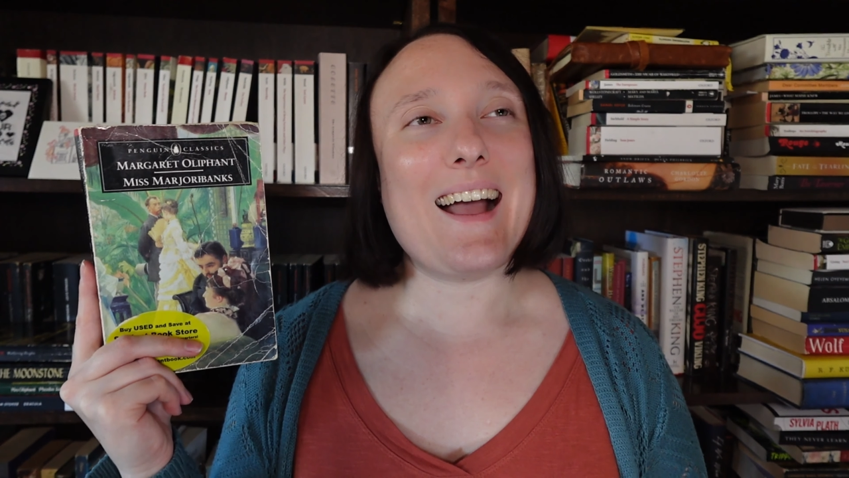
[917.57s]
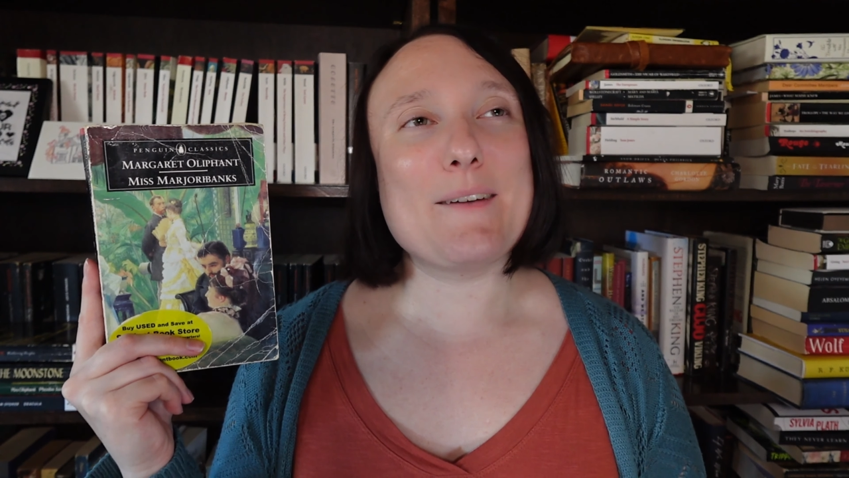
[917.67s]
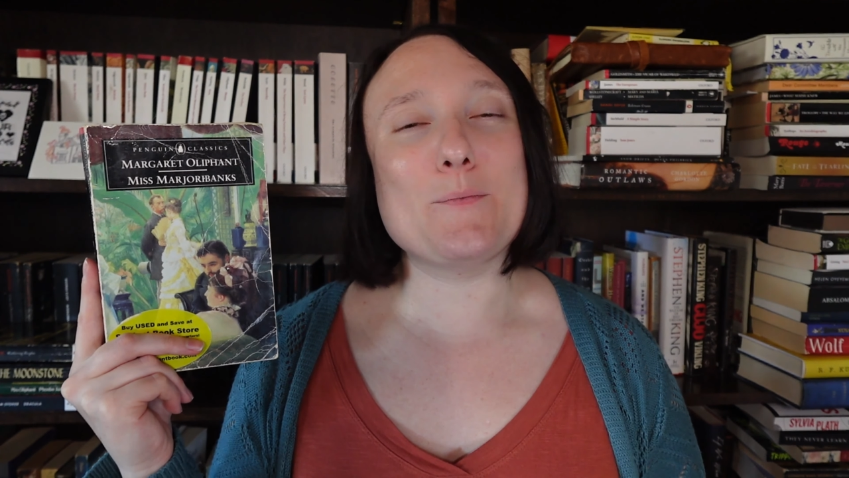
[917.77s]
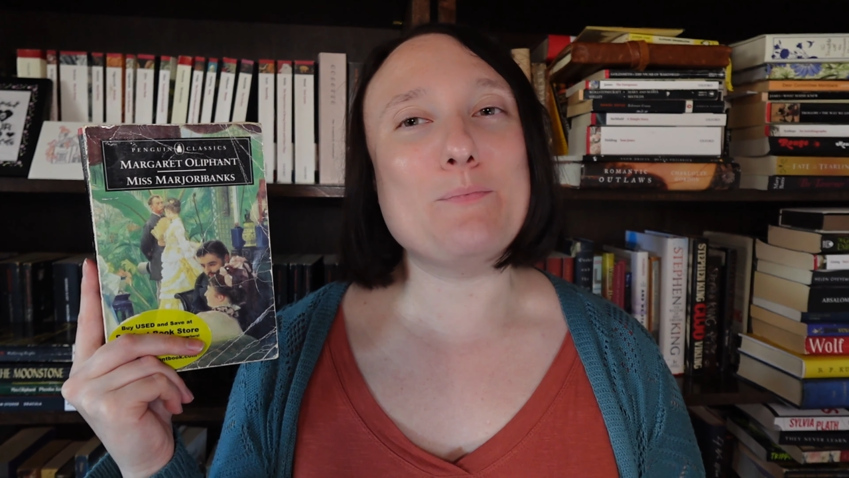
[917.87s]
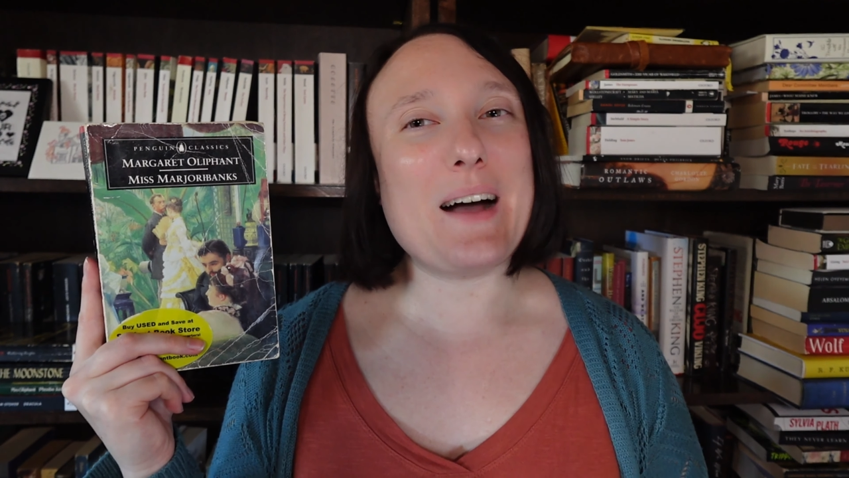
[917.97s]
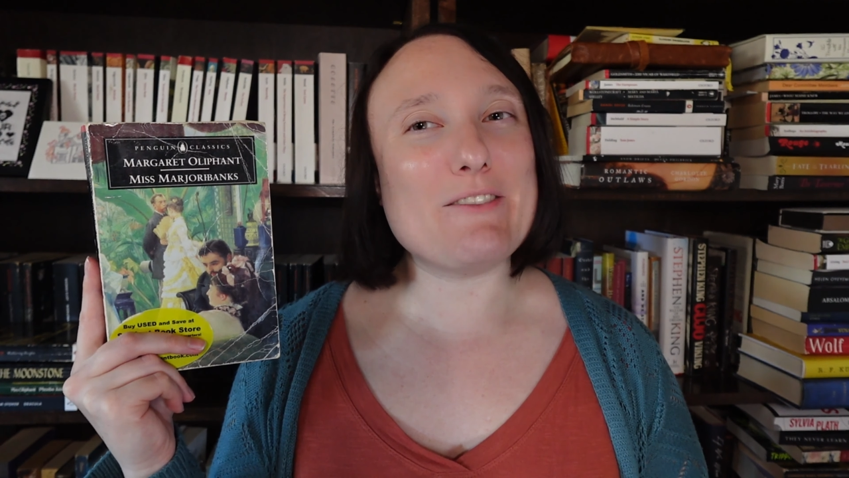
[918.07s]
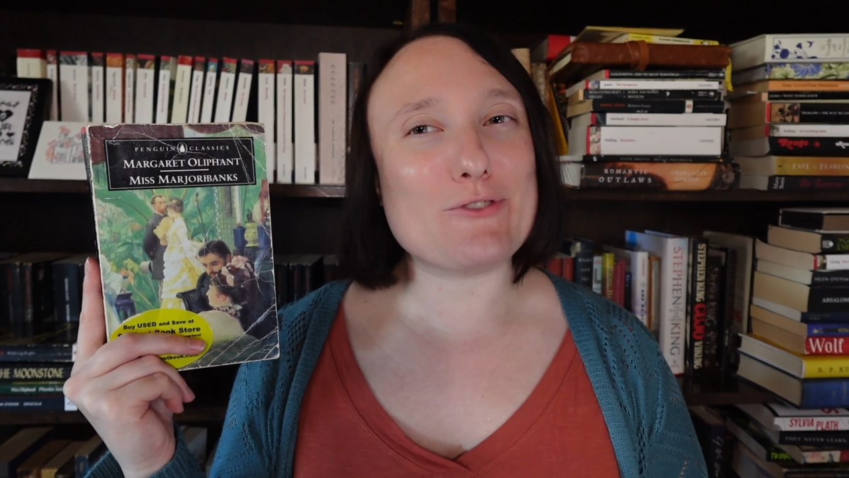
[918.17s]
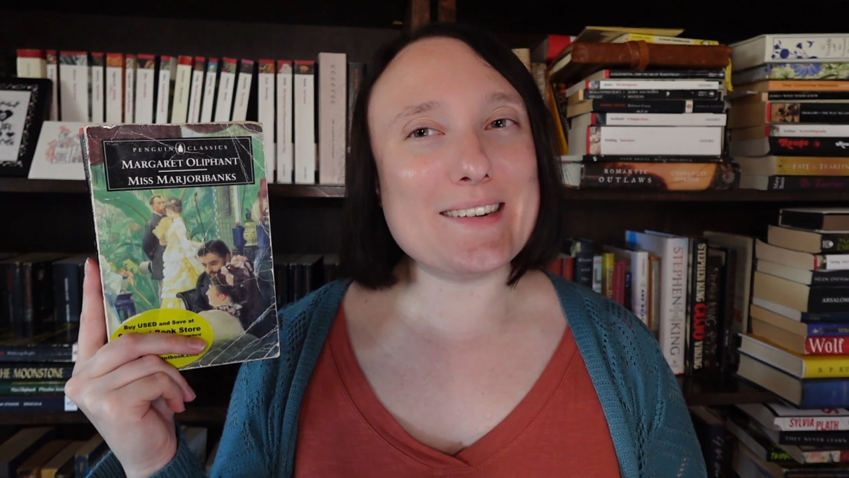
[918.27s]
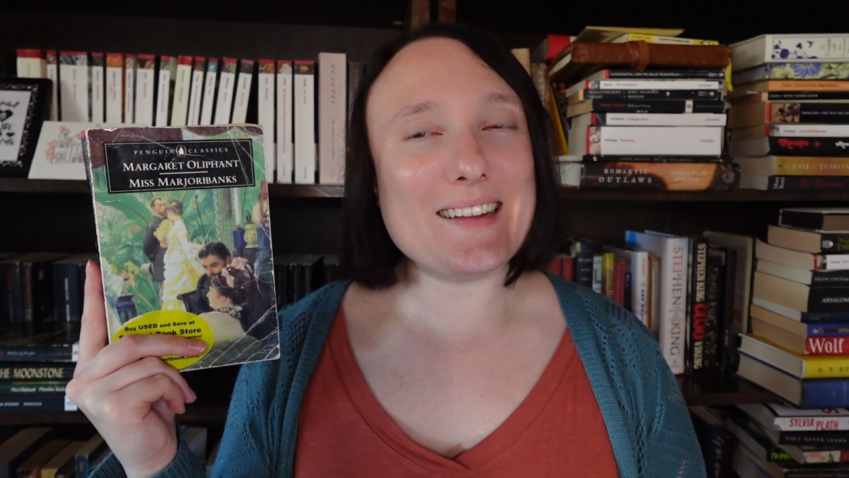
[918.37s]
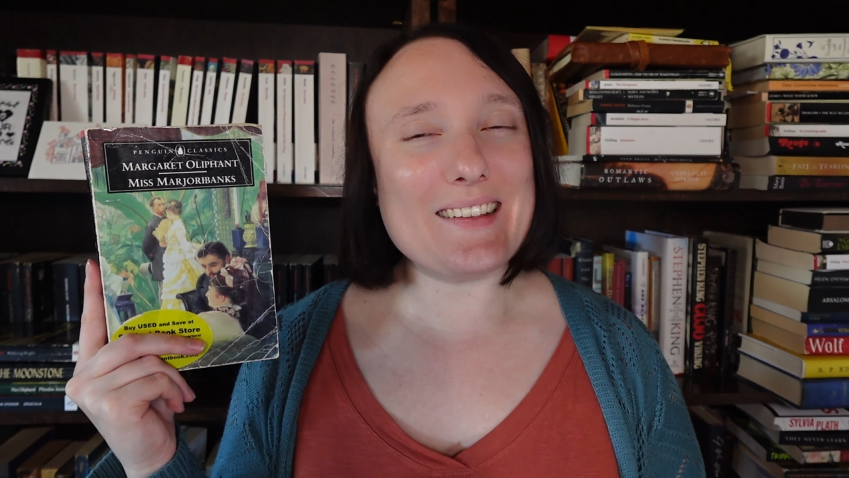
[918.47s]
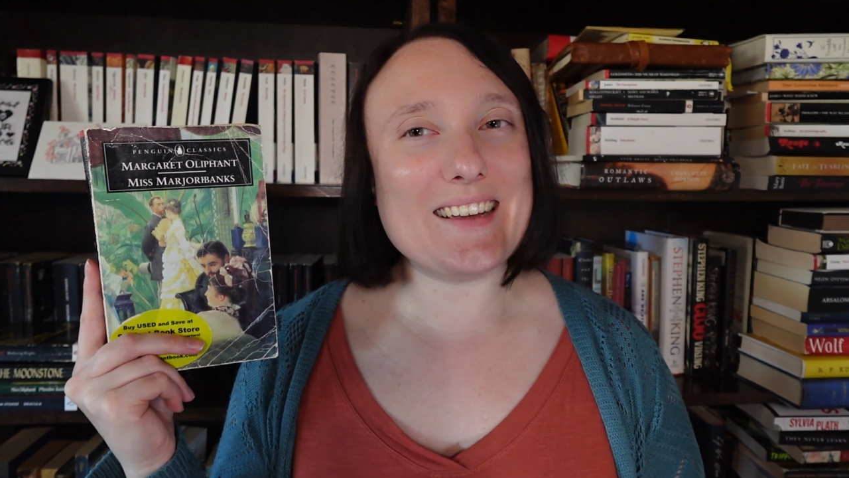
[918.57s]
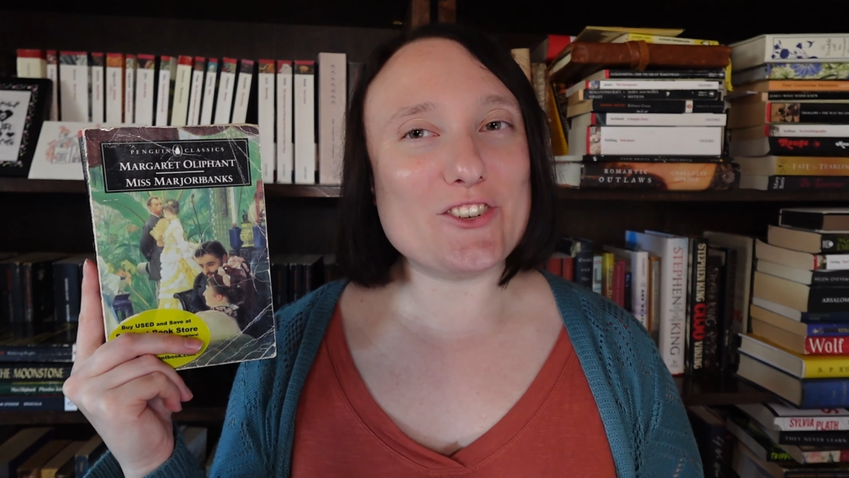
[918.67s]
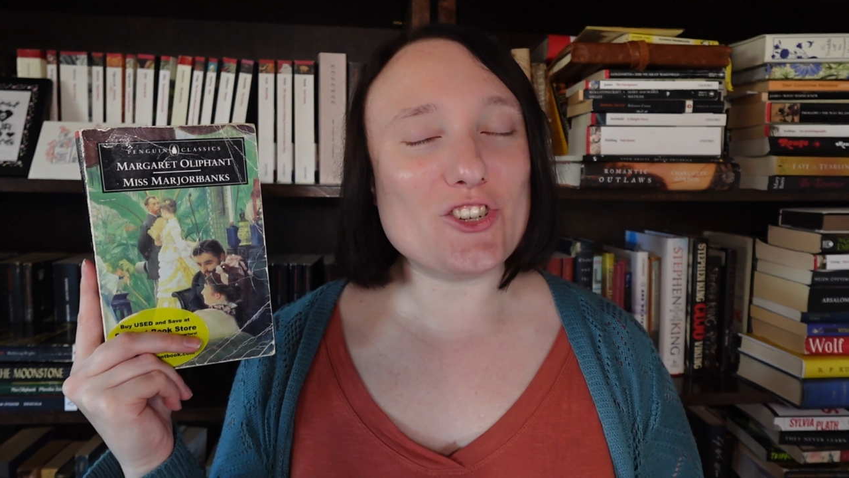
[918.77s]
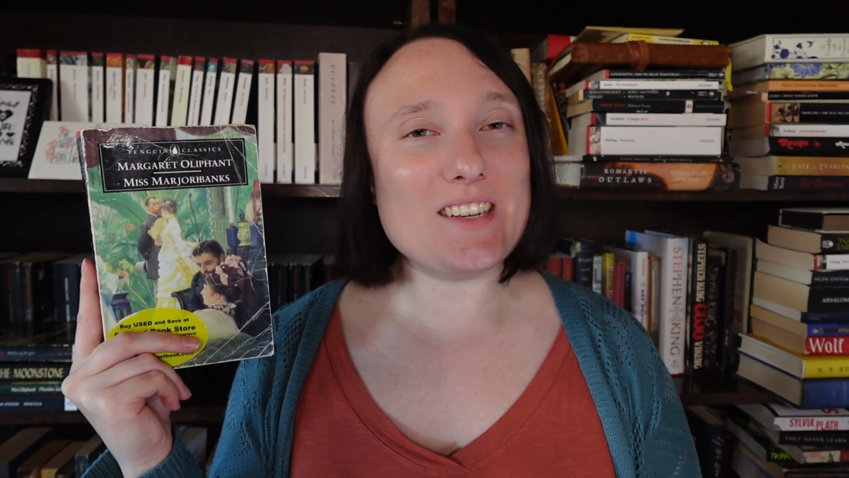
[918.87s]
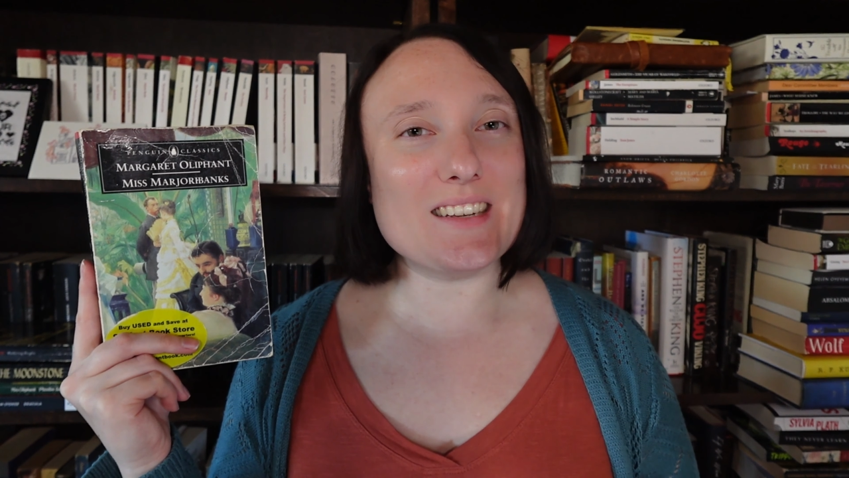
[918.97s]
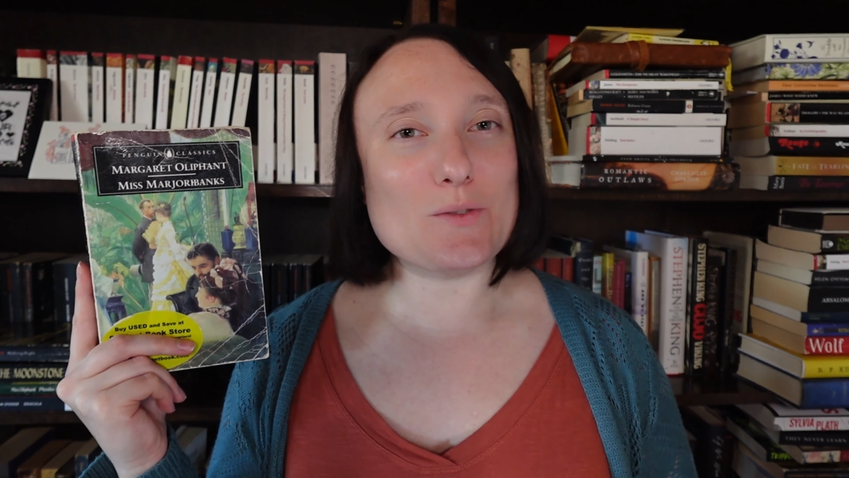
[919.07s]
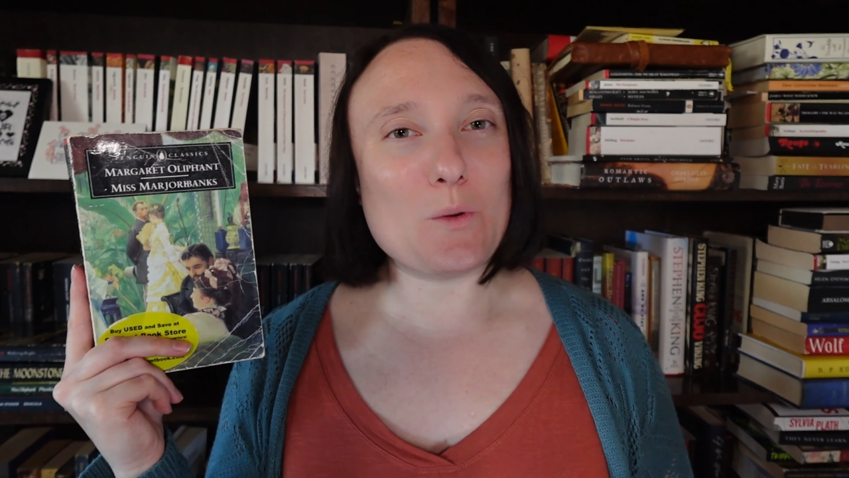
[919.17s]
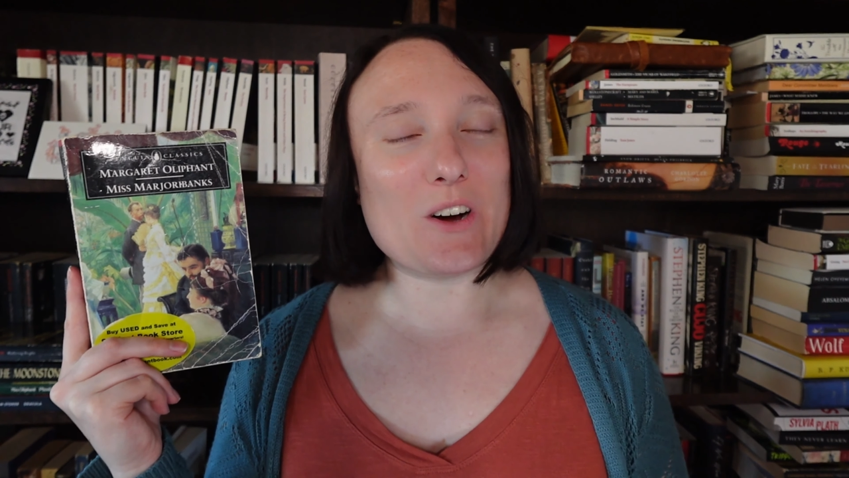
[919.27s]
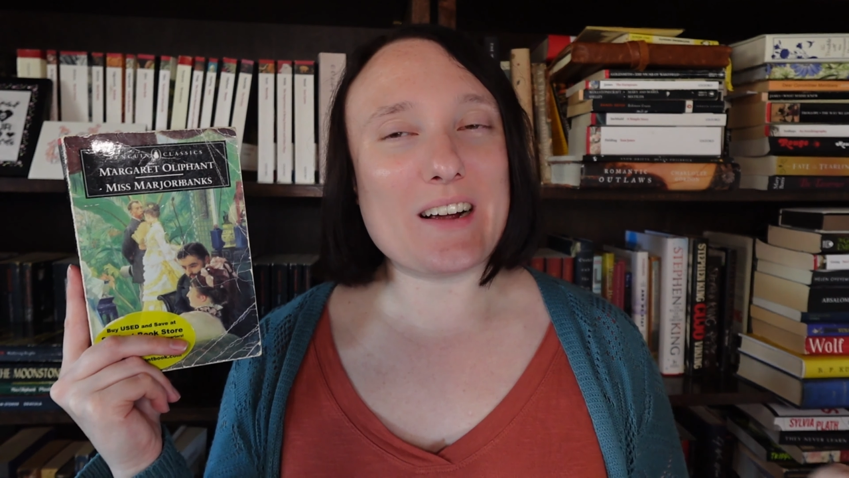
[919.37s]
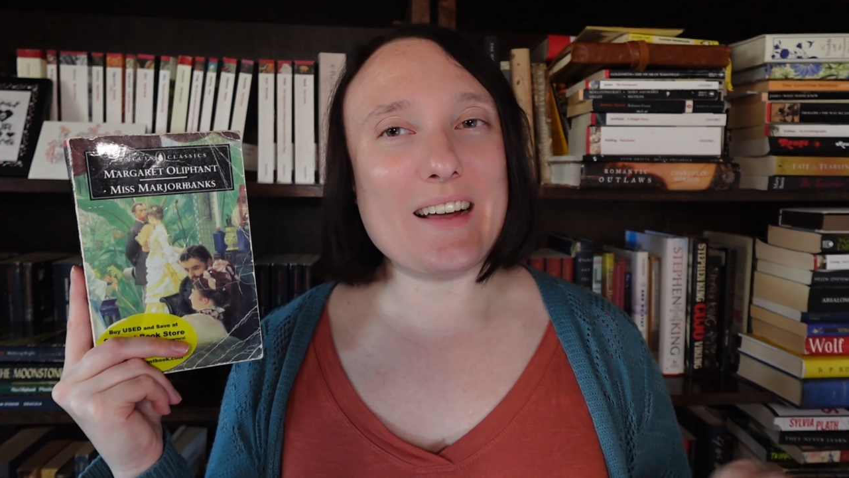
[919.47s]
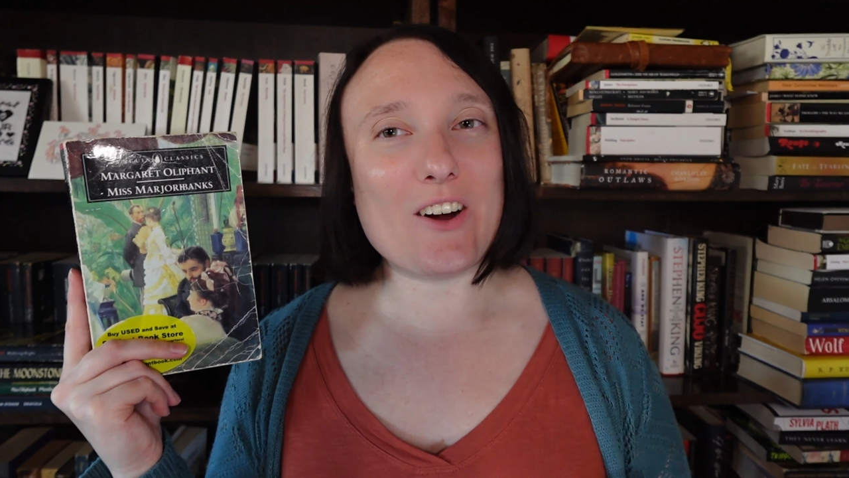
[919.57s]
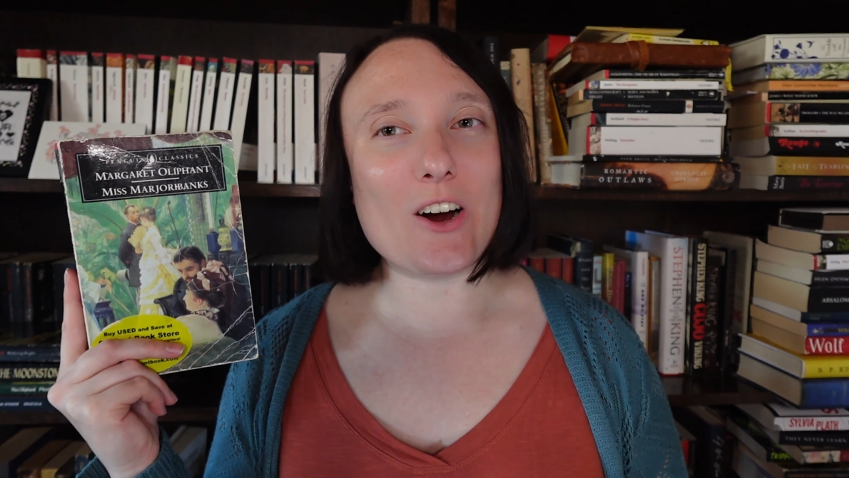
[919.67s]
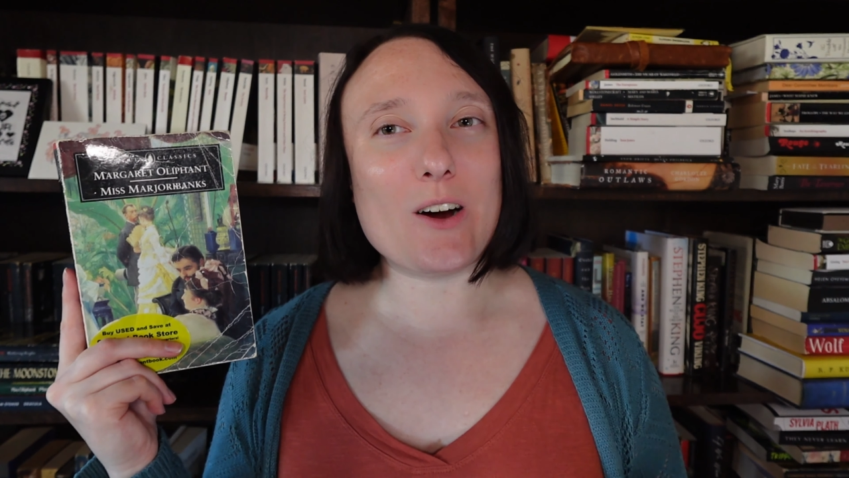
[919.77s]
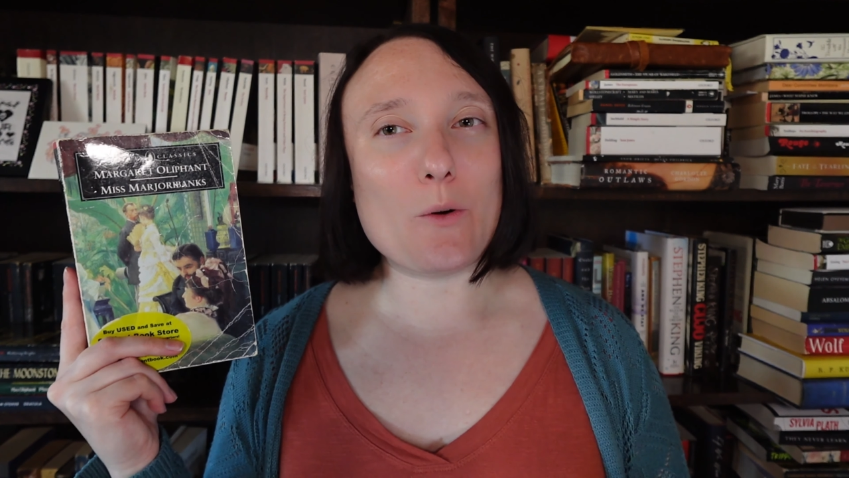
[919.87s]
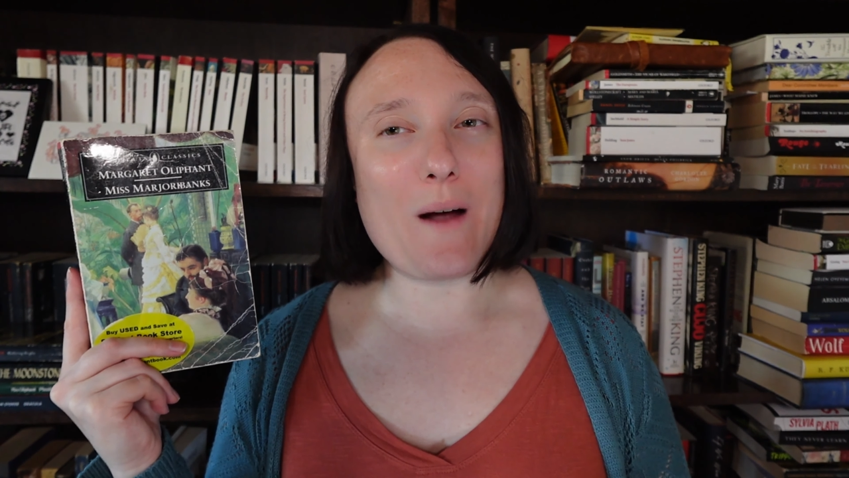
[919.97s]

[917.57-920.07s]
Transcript: But really, she is working her